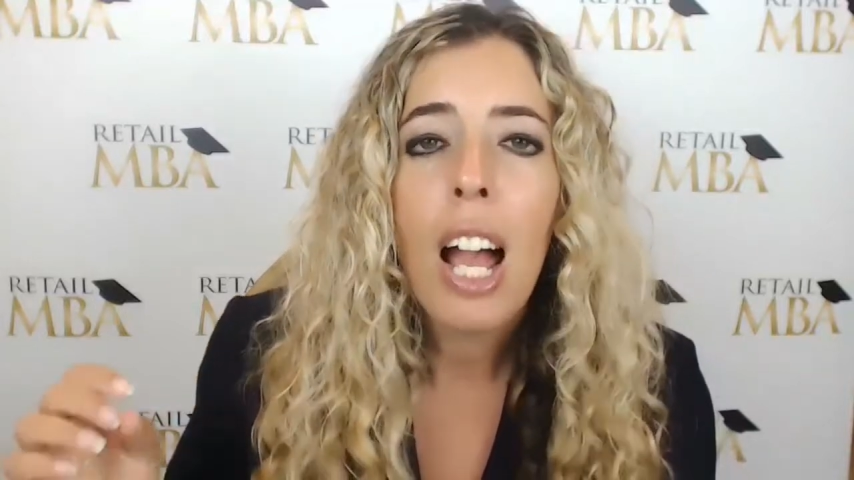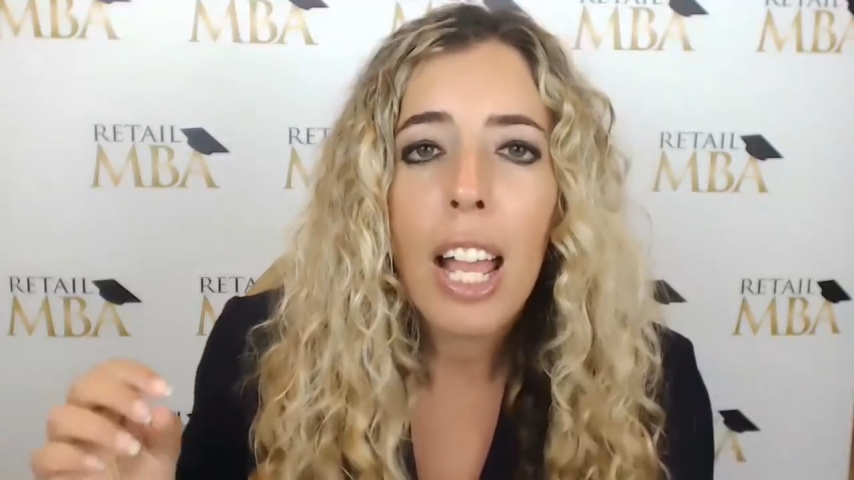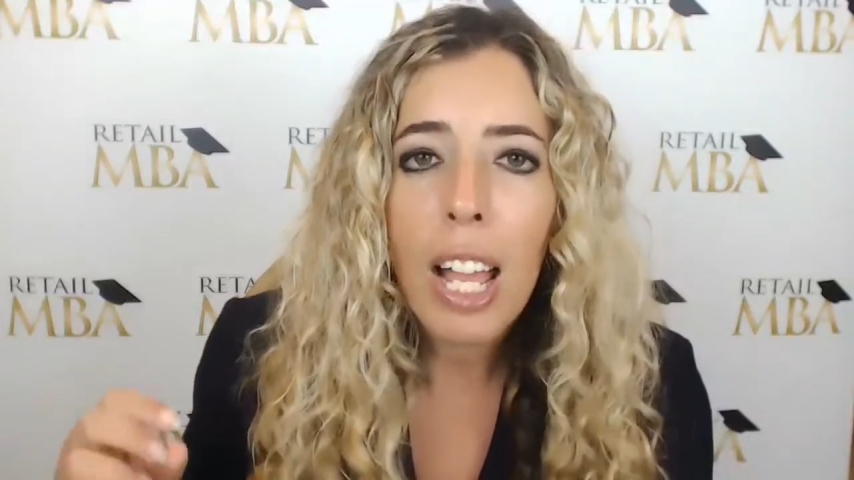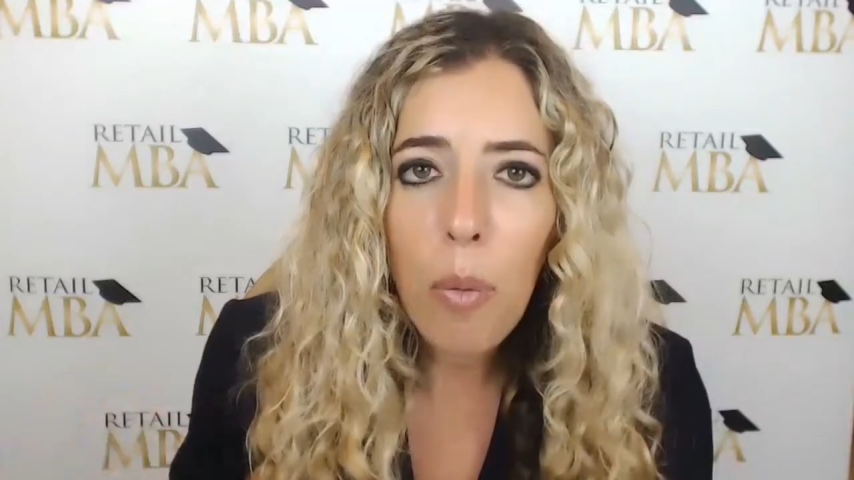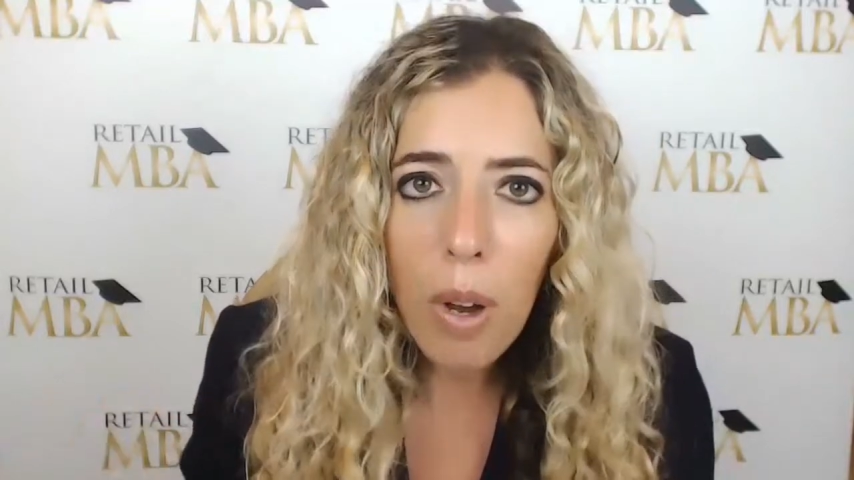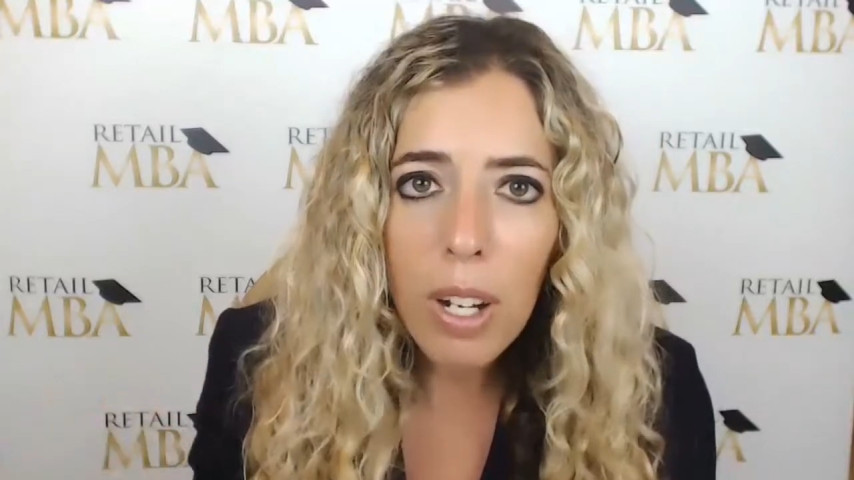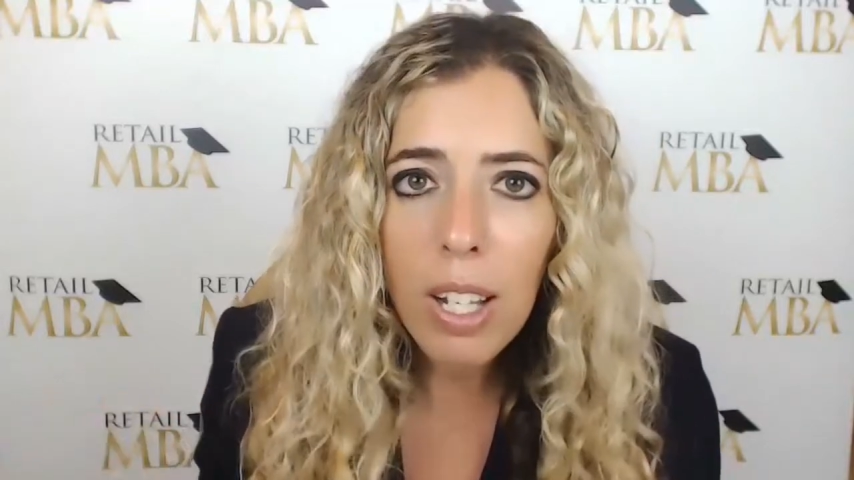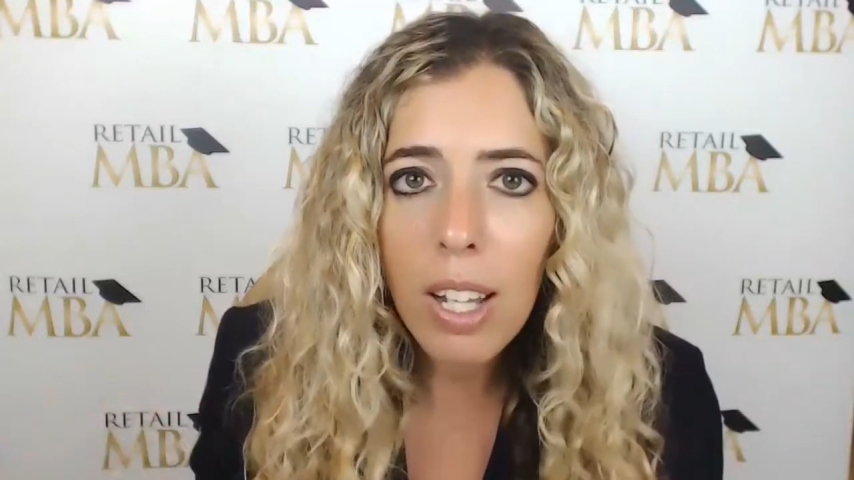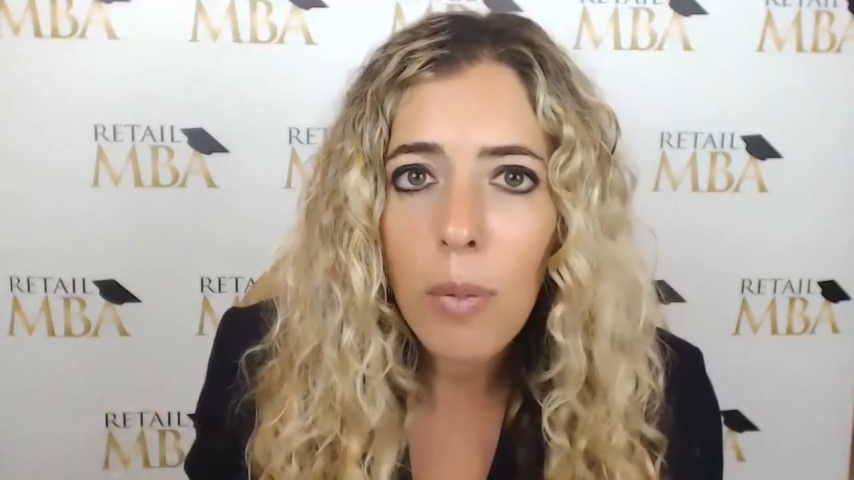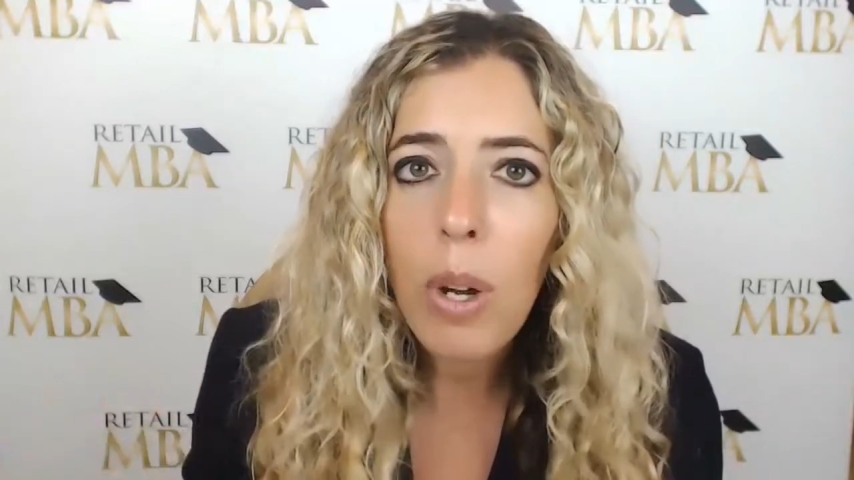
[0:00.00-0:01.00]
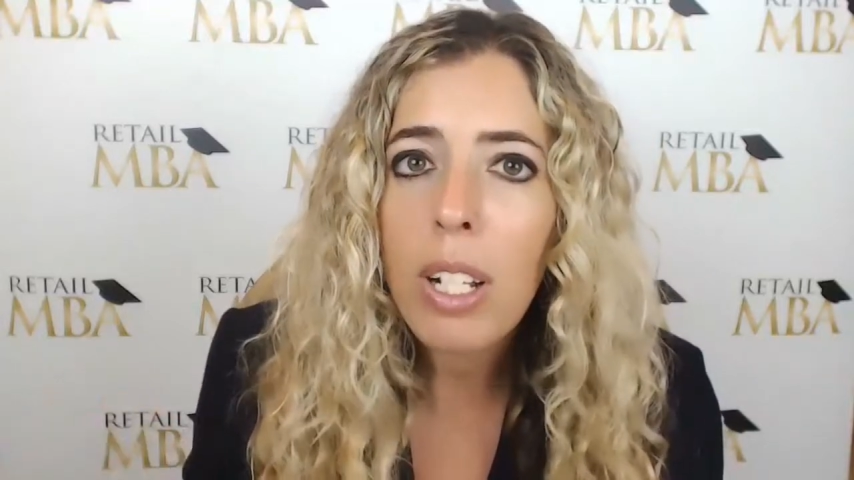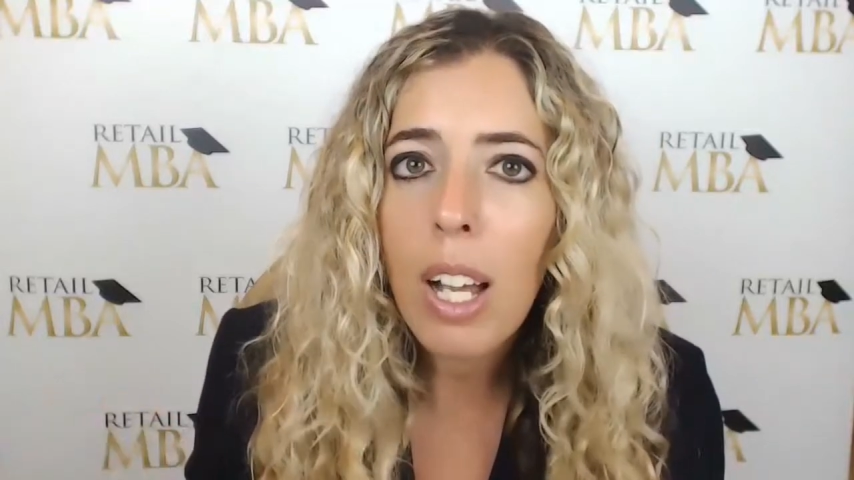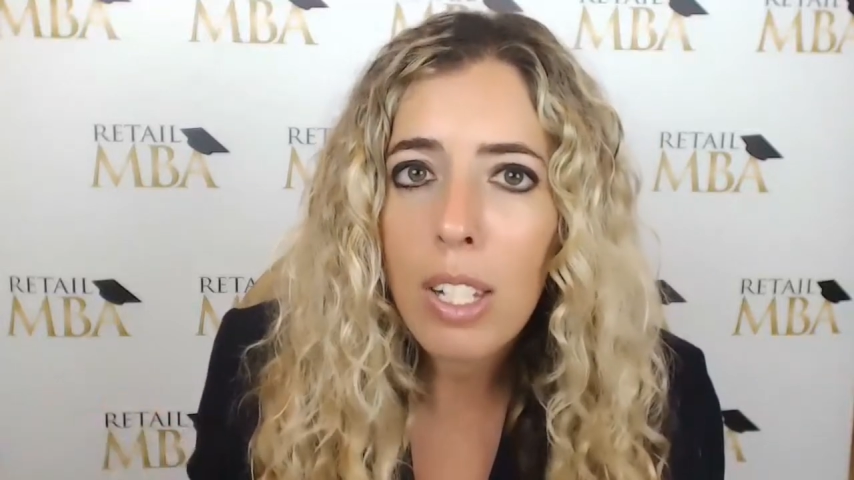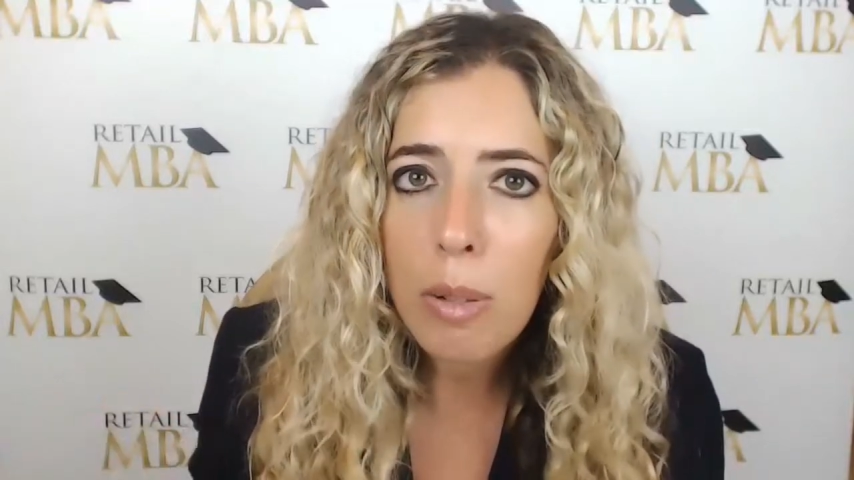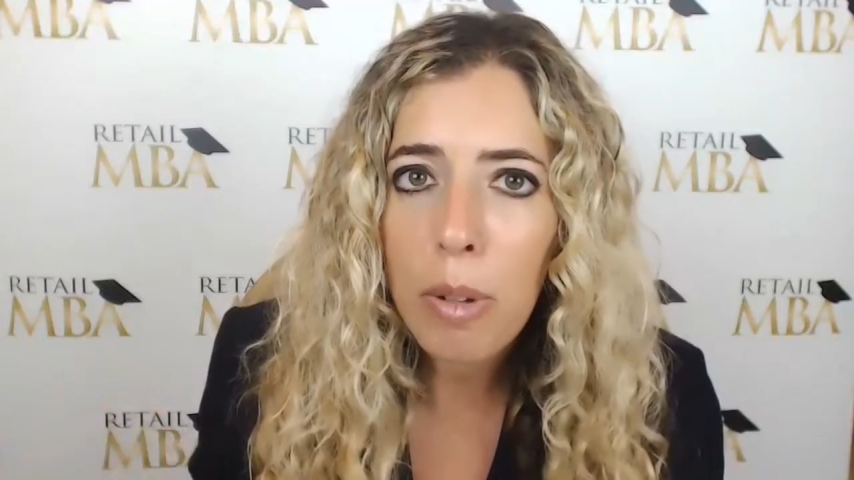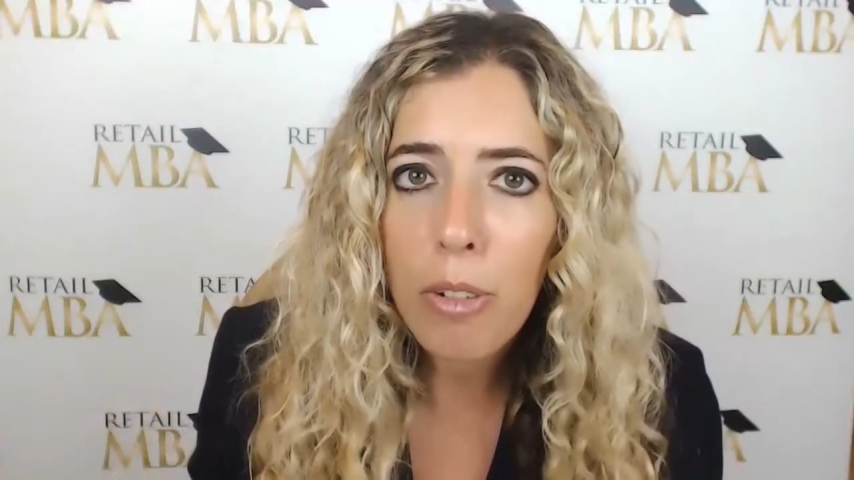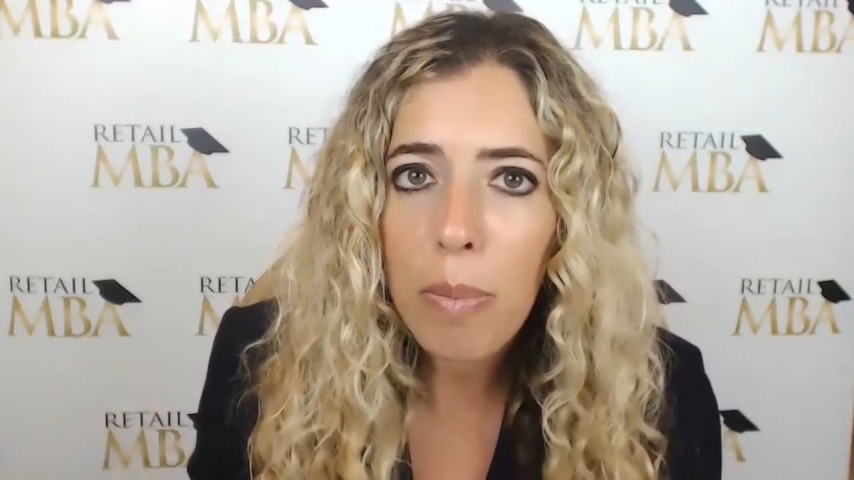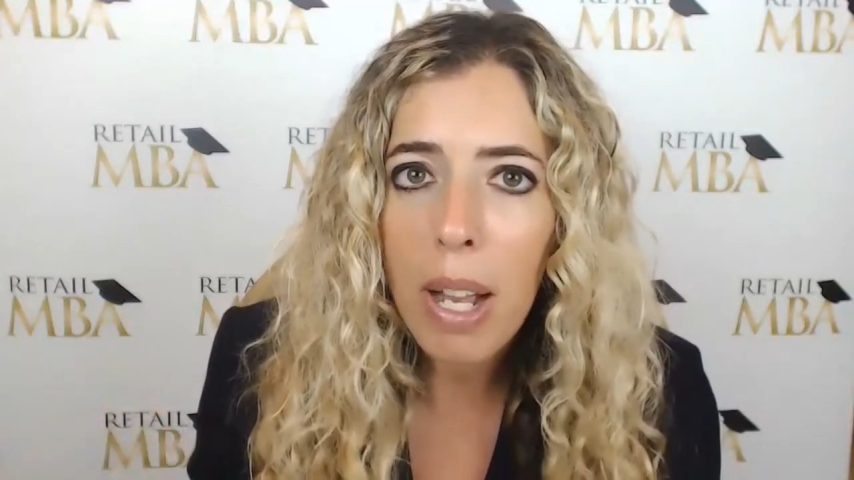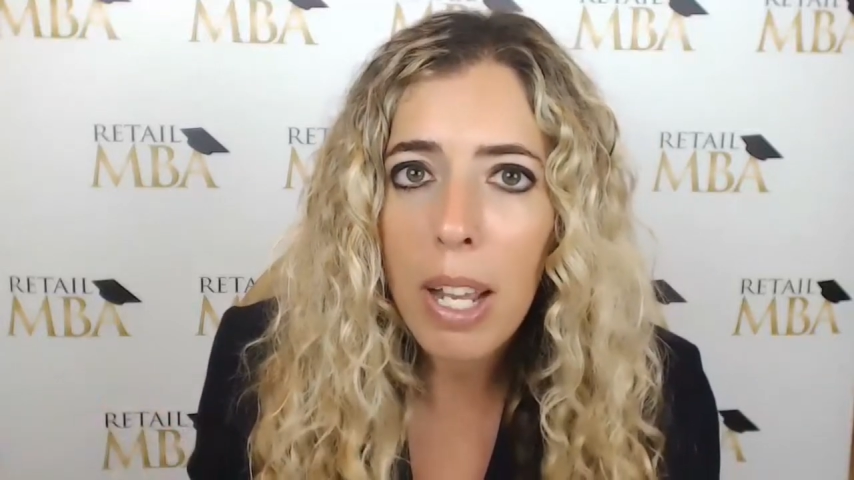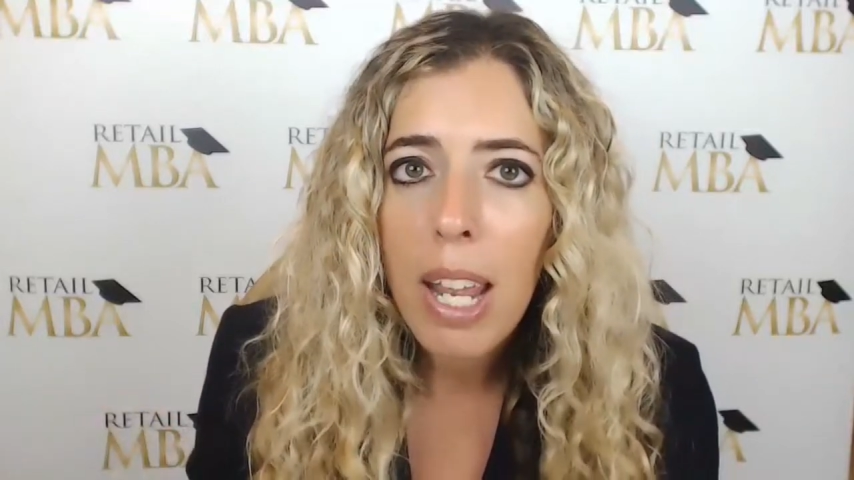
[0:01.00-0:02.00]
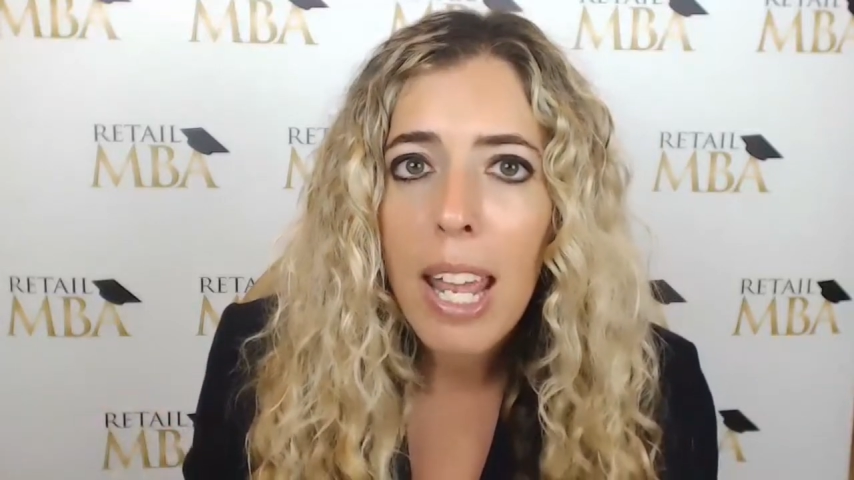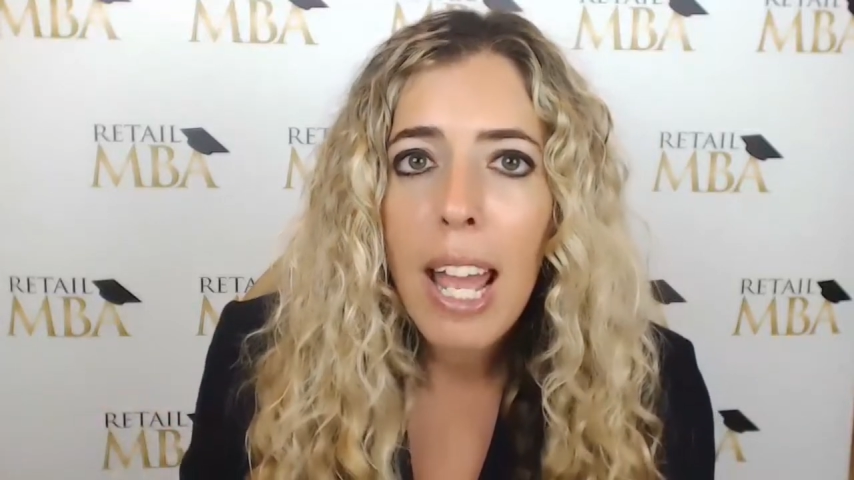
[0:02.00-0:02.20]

I got one customer of mine